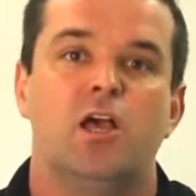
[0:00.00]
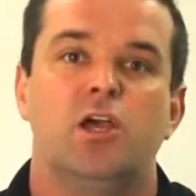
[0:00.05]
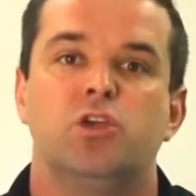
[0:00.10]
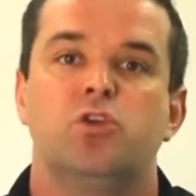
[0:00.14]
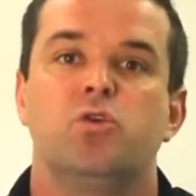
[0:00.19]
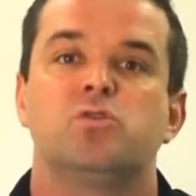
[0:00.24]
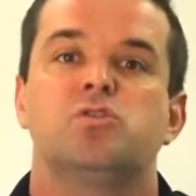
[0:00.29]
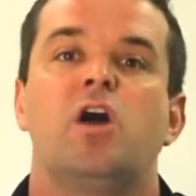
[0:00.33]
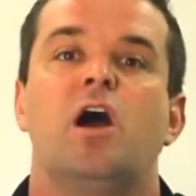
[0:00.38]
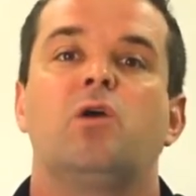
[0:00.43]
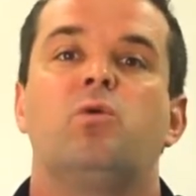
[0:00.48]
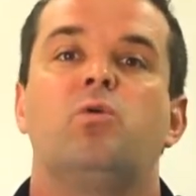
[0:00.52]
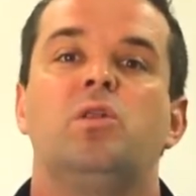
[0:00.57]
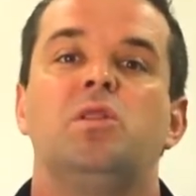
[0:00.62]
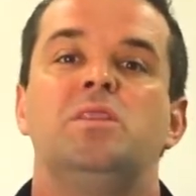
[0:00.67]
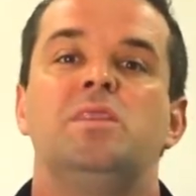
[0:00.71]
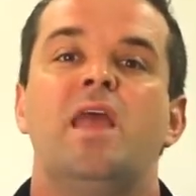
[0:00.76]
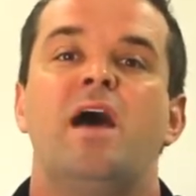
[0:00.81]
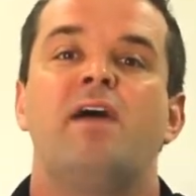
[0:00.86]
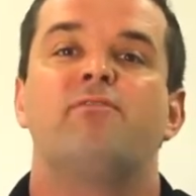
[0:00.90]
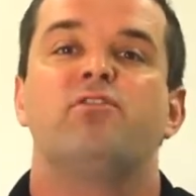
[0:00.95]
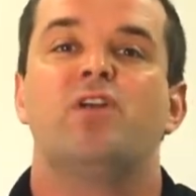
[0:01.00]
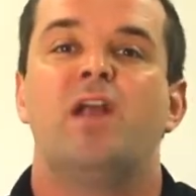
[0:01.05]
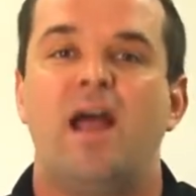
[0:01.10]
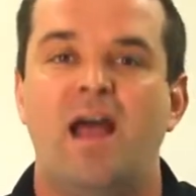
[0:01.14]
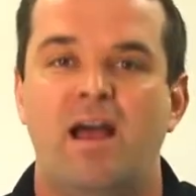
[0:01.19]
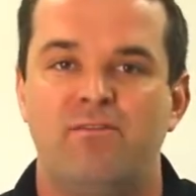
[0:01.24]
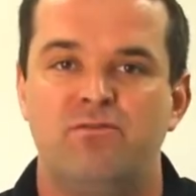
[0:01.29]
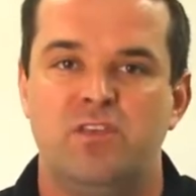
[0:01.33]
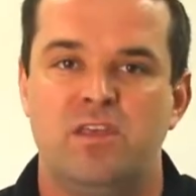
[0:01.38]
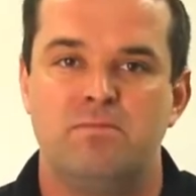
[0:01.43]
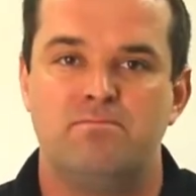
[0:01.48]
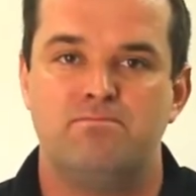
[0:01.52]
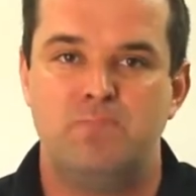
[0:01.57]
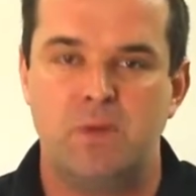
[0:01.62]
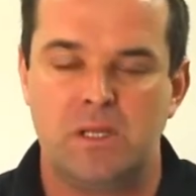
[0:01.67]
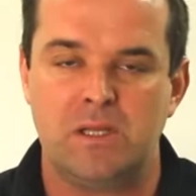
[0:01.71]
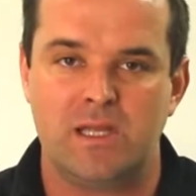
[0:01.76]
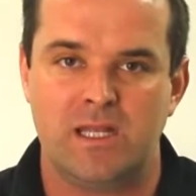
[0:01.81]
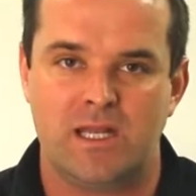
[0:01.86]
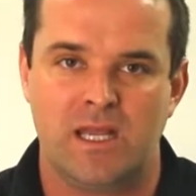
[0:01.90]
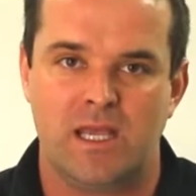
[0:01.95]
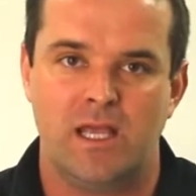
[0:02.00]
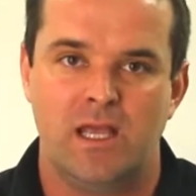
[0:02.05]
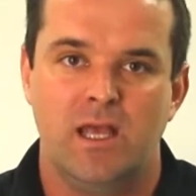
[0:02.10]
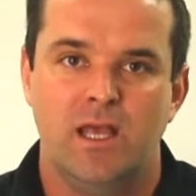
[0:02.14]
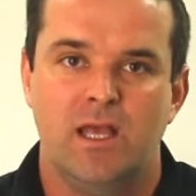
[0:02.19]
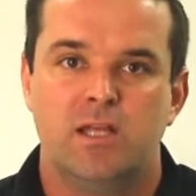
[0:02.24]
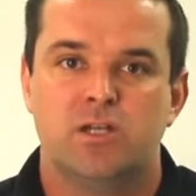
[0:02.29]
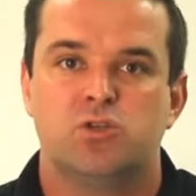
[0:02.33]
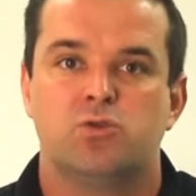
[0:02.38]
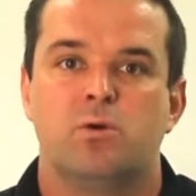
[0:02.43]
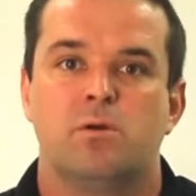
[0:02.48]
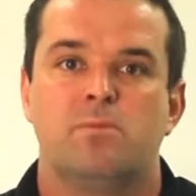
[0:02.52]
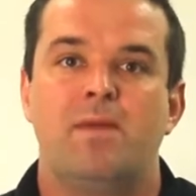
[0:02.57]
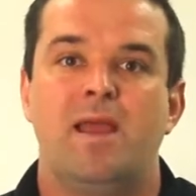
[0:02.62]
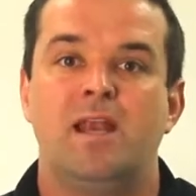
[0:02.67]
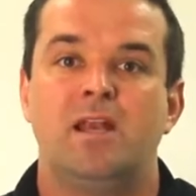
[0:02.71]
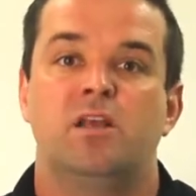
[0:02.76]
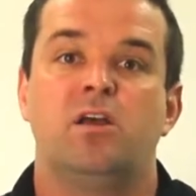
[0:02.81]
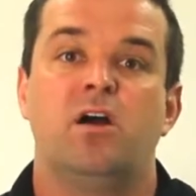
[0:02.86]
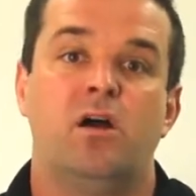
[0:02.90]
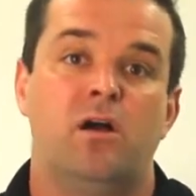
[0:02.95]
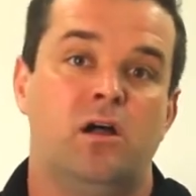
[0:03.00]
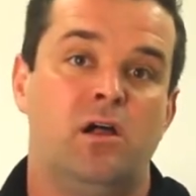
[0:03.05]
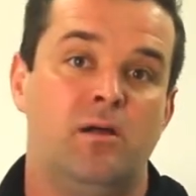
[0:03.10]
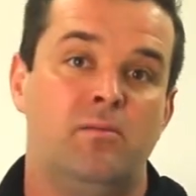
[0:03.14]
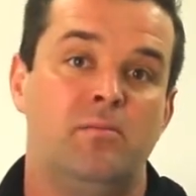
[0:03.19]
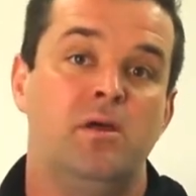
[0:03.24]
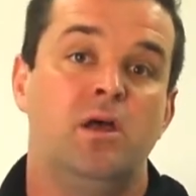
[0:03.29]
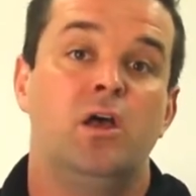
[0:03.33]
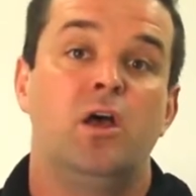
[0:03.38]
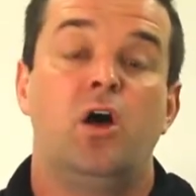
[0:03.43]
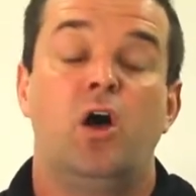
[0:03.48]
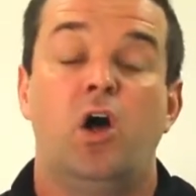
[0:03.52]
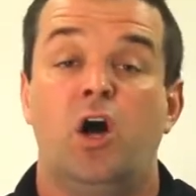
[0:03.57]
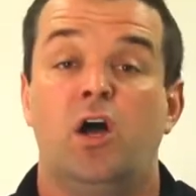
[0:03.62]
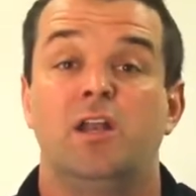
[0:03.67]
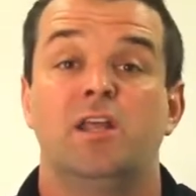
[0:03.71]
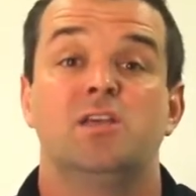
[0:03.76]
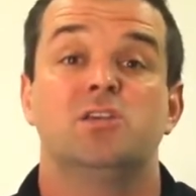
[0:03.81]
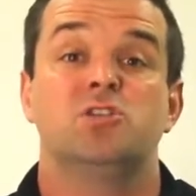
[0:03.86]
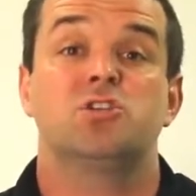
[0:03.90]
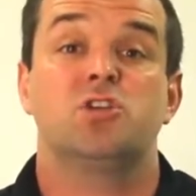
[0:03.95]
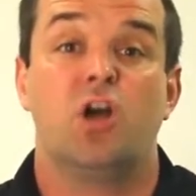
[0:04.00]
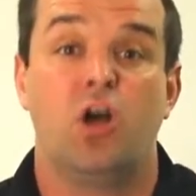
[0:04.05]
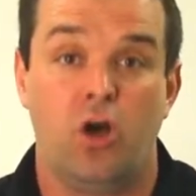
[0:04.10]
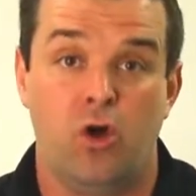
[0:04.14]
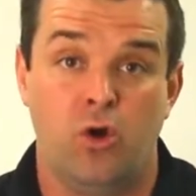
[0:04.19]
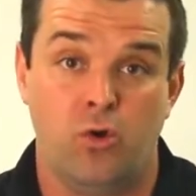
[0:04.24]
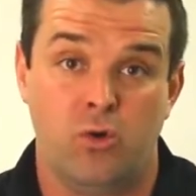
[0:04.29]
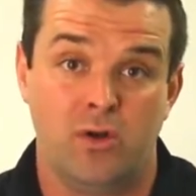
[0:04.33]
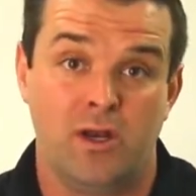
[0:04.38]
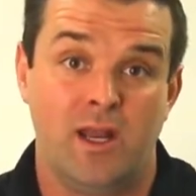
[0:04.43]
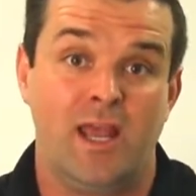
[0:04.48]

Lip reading: your dog will never have the ability to remain calm on his own,